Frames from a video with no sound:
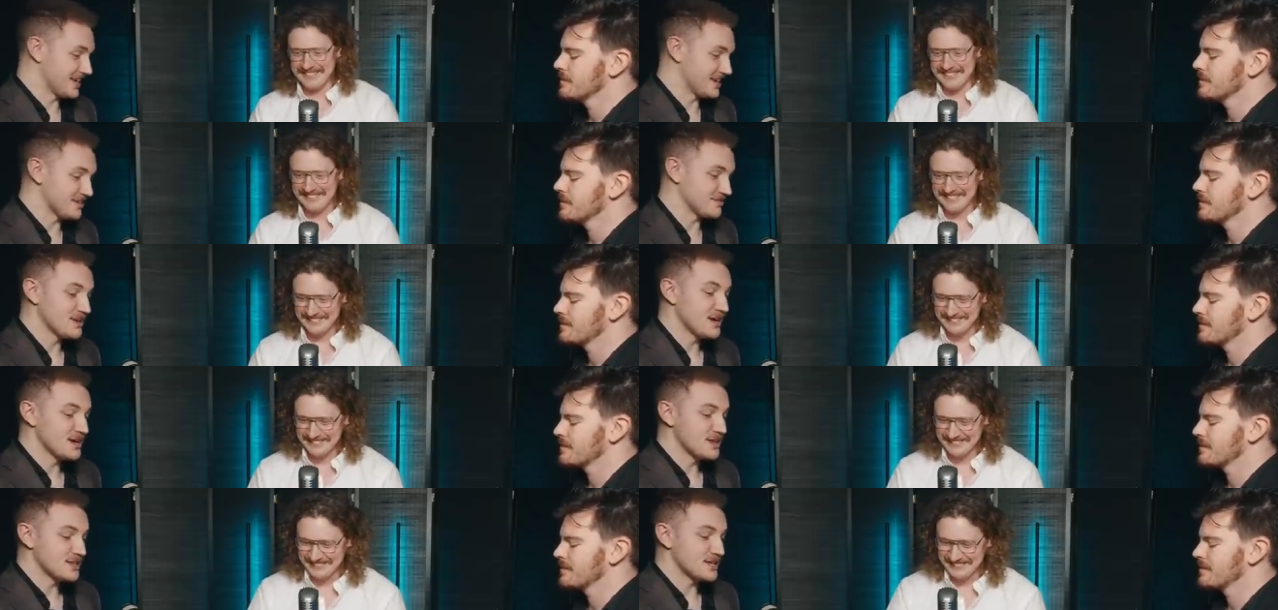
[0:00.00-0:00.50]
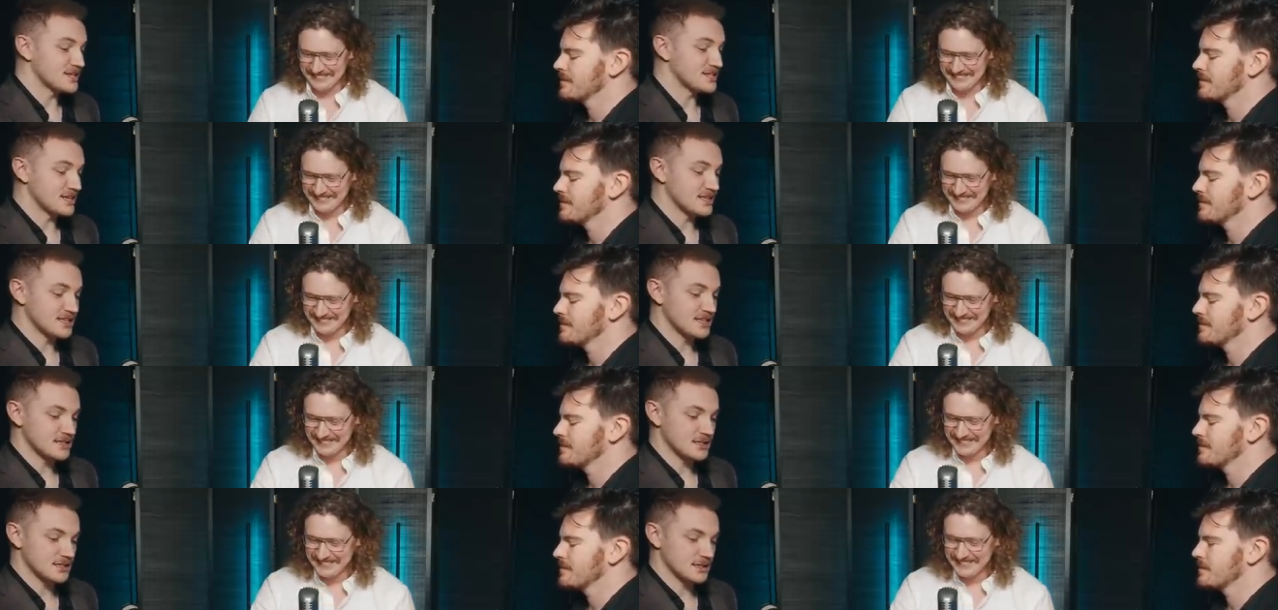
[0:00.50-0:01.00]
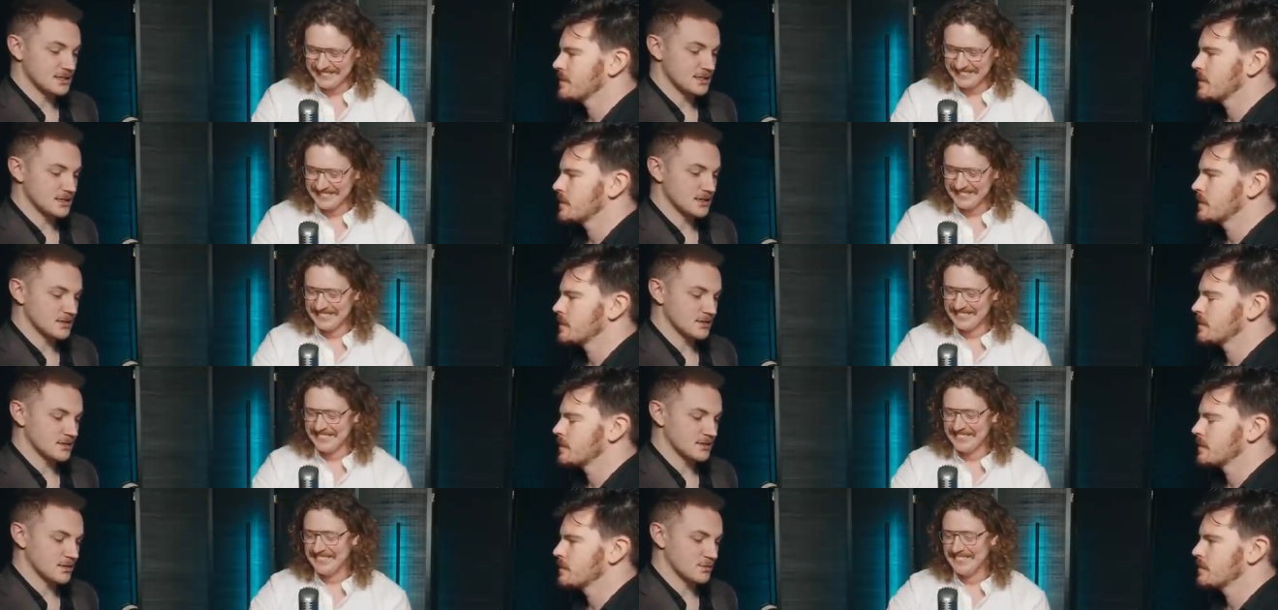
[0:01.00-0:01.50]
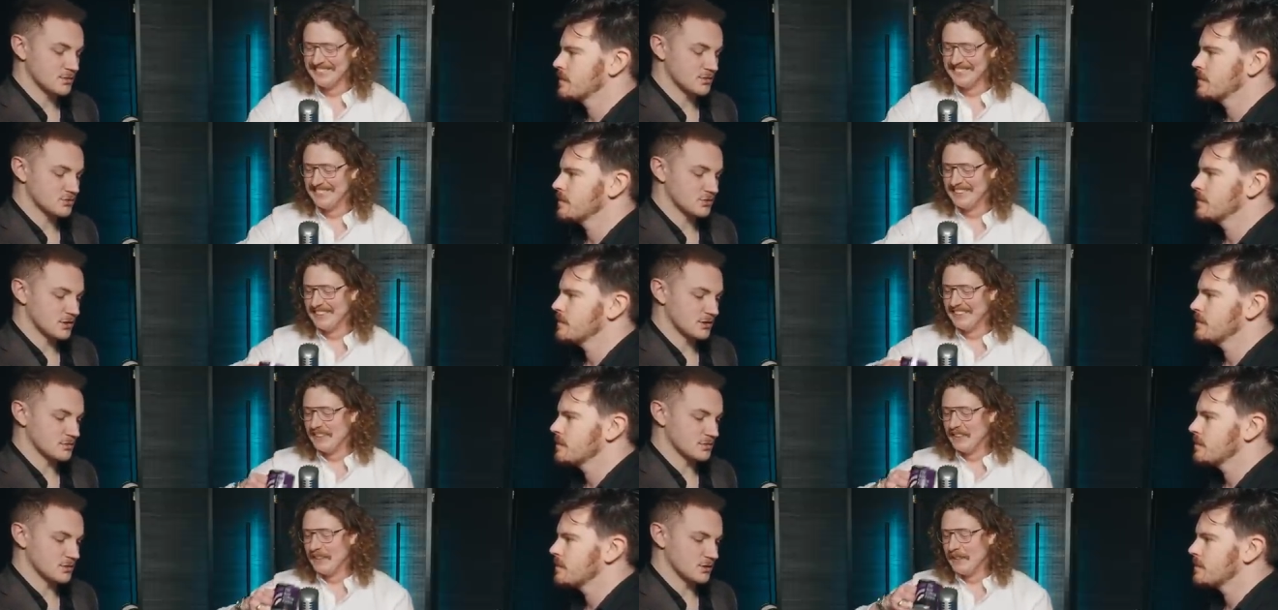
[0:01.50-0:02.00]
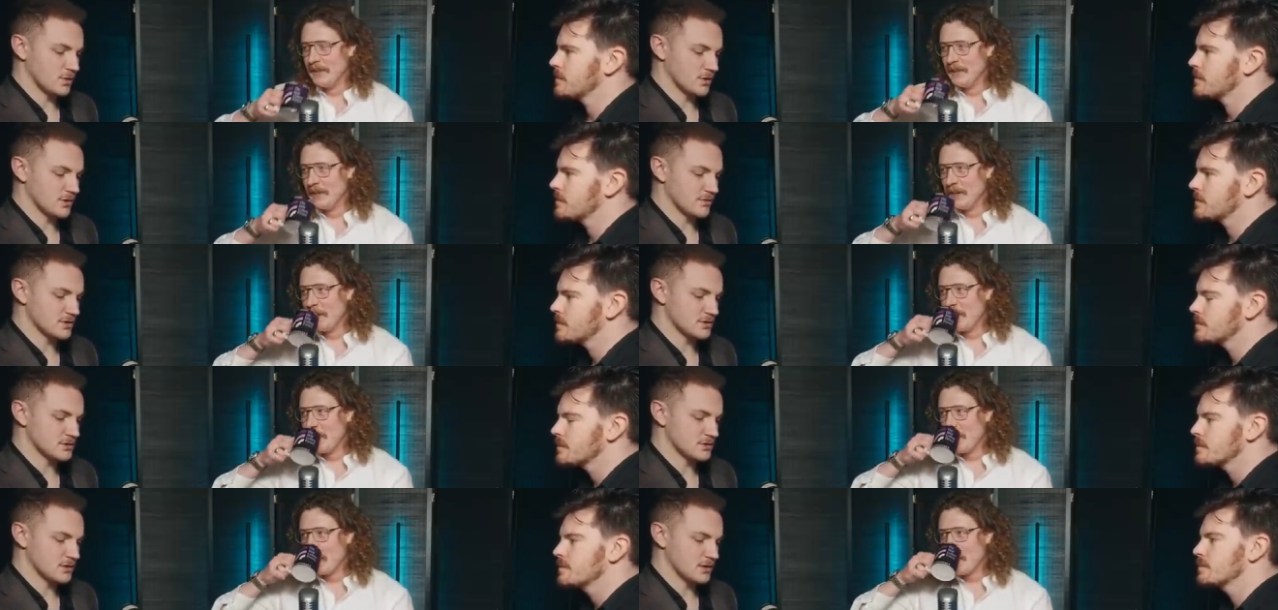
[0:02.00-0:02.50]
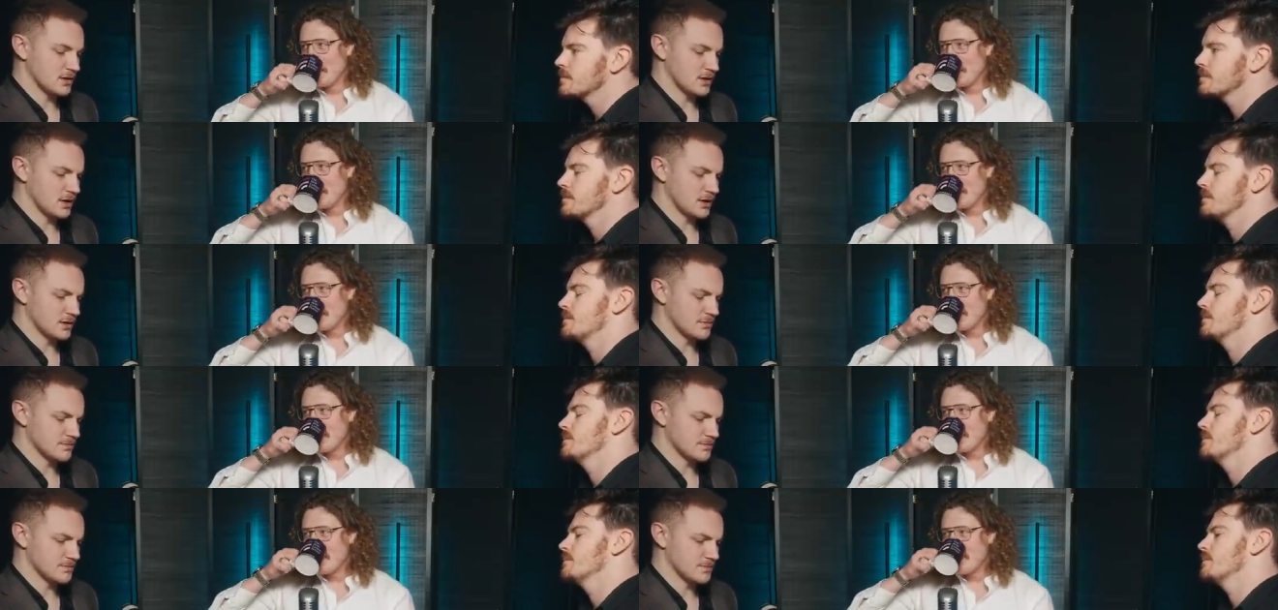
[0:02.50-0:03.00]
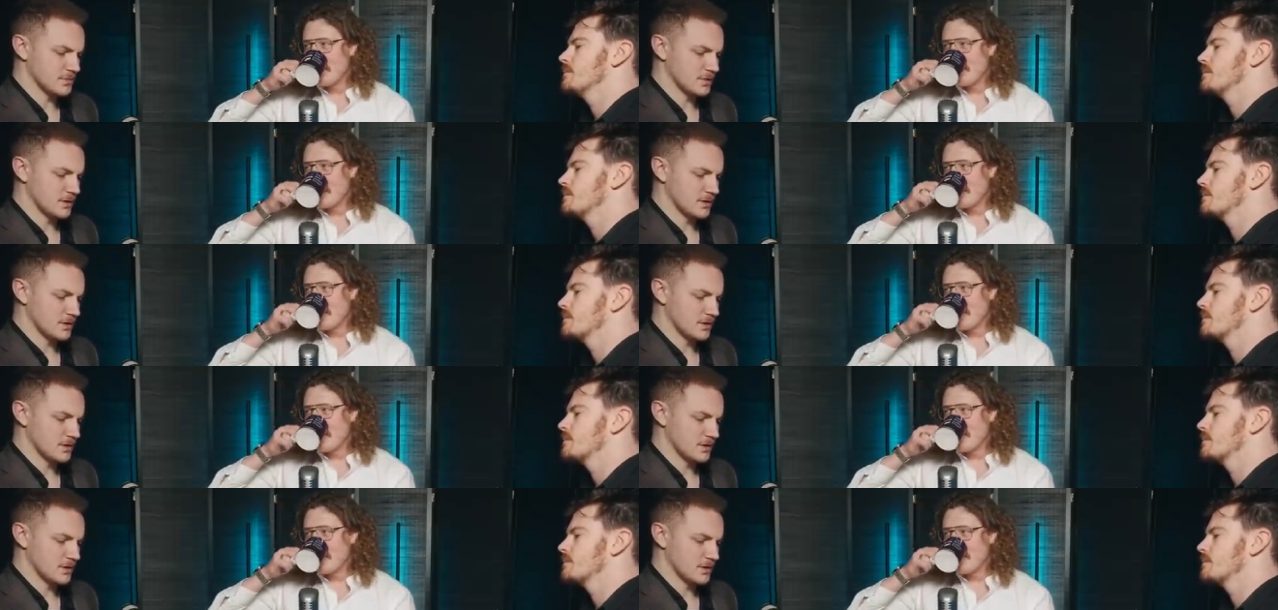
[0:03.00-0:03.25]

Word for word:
Speaker 1: help. The, the, the, other thing with Trump, the one of his, um,